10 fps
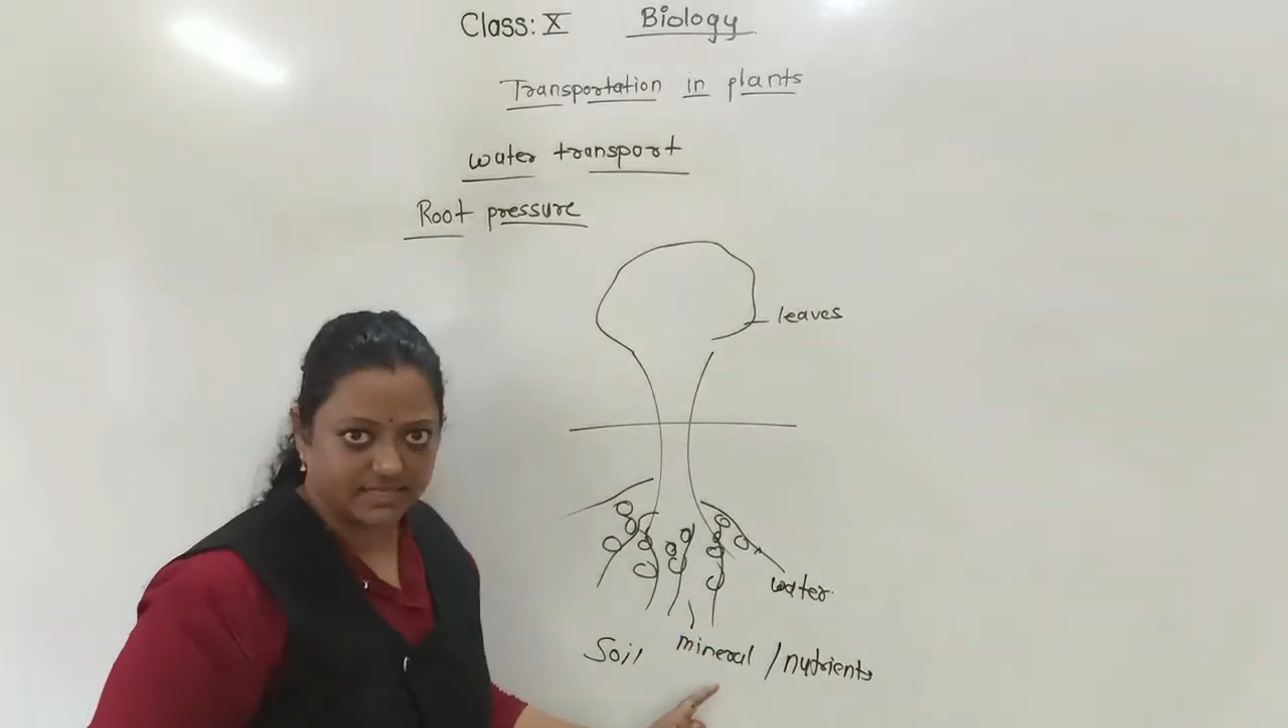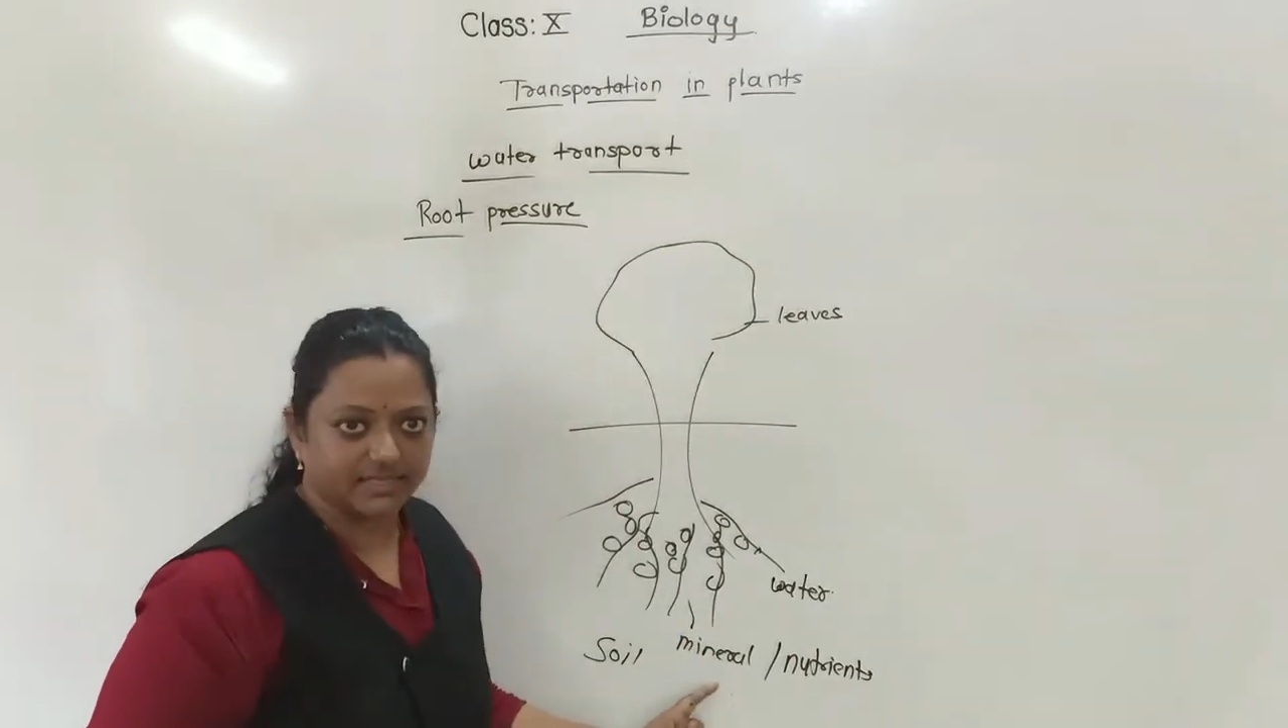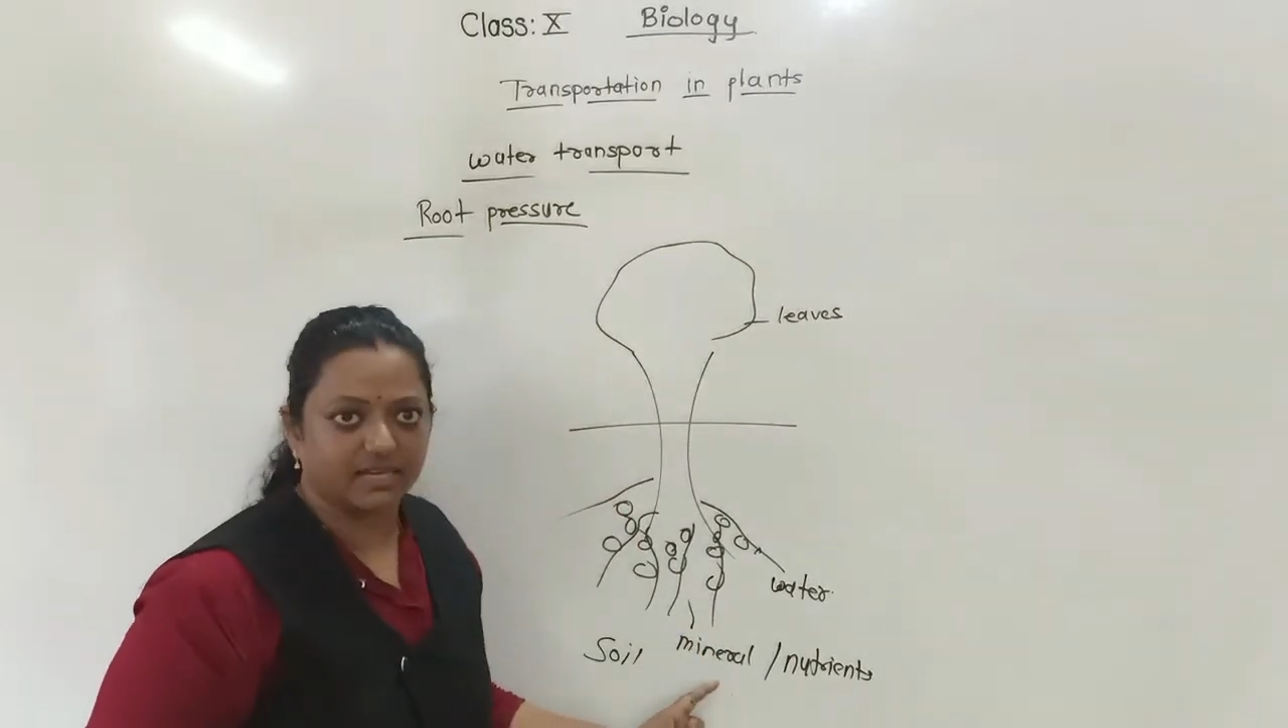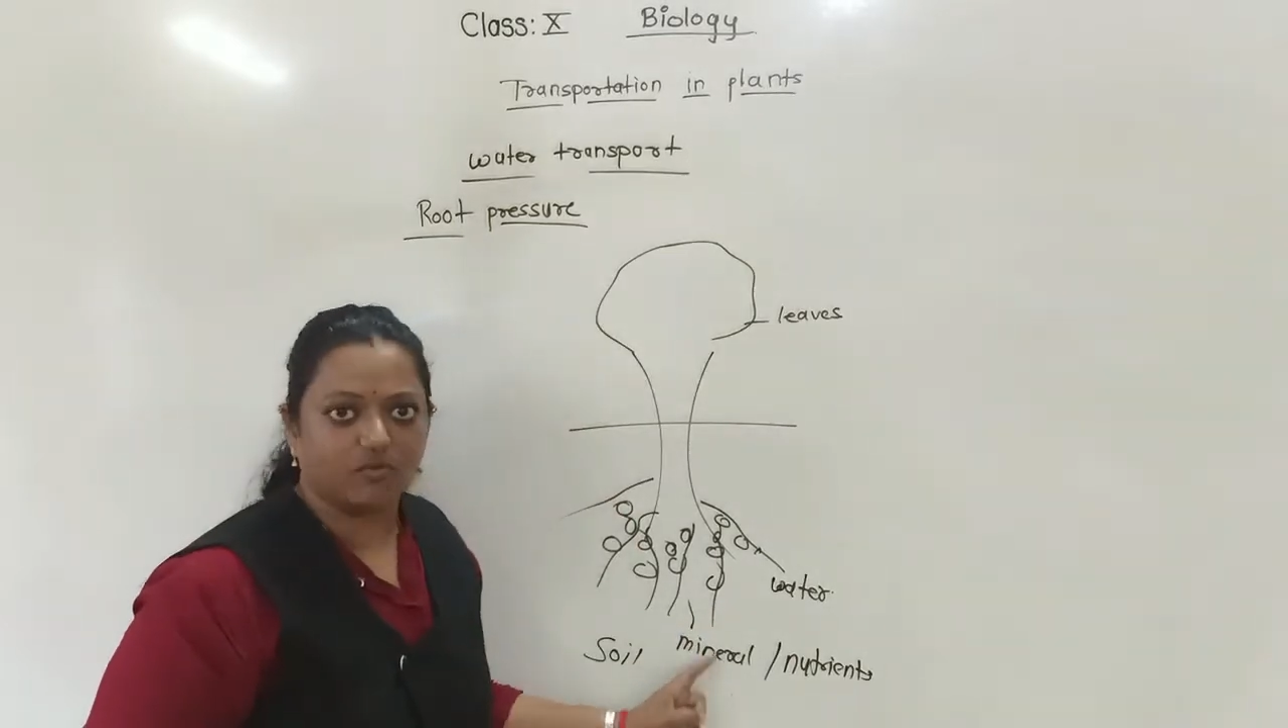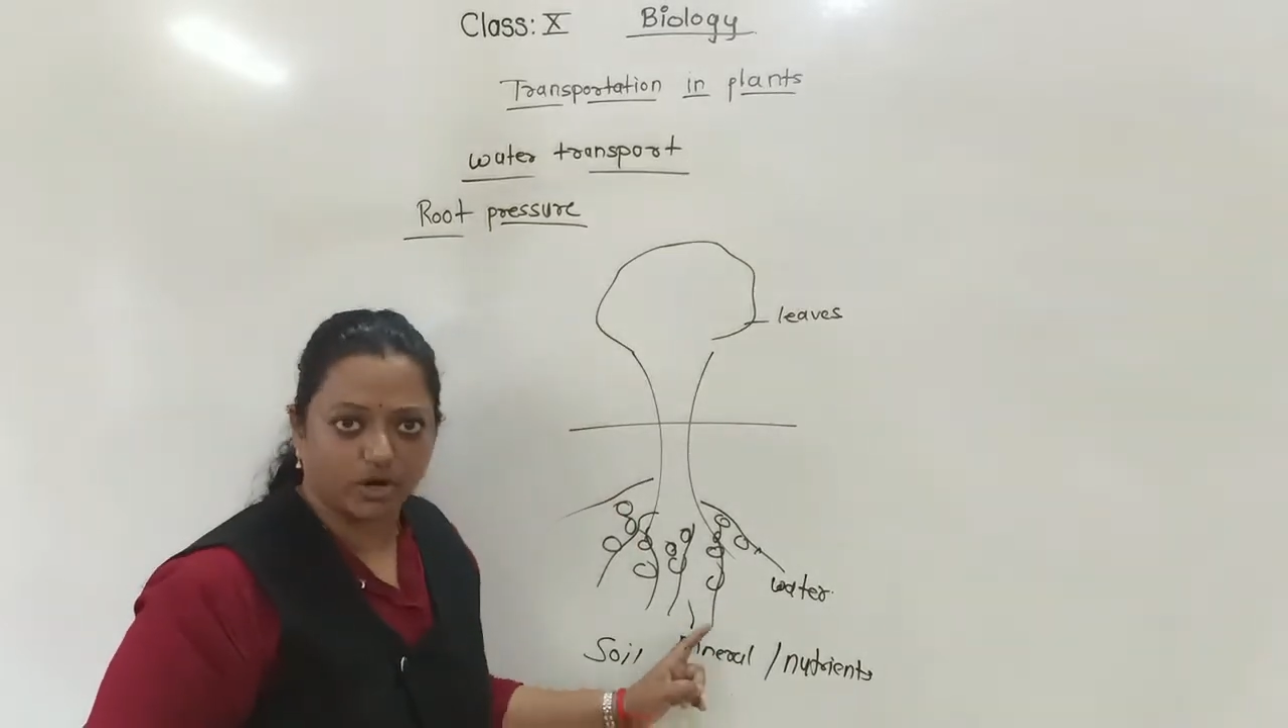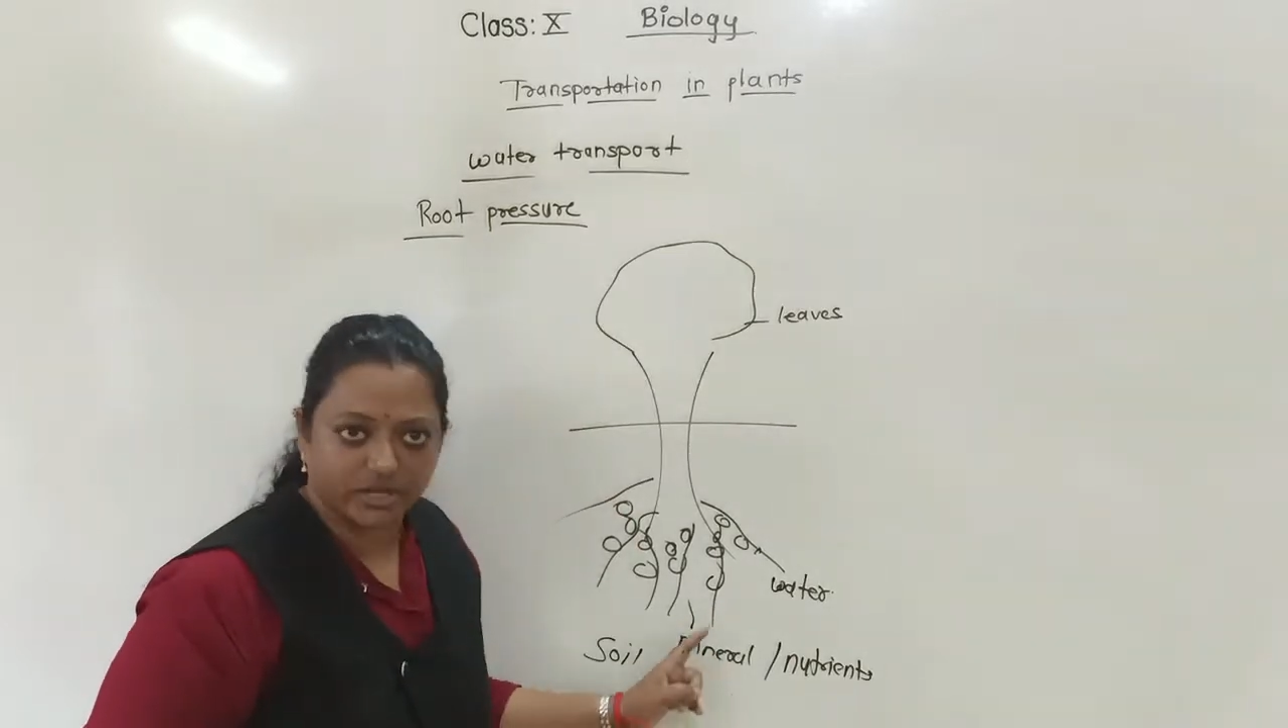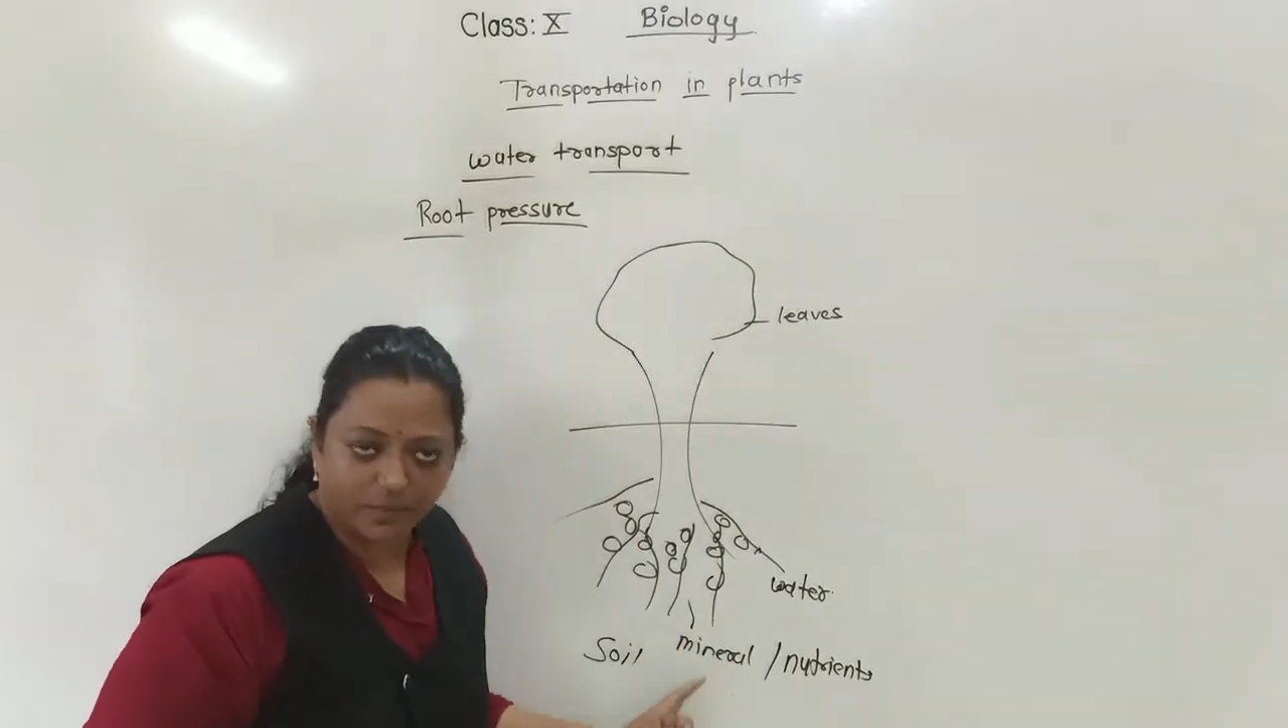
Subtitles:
along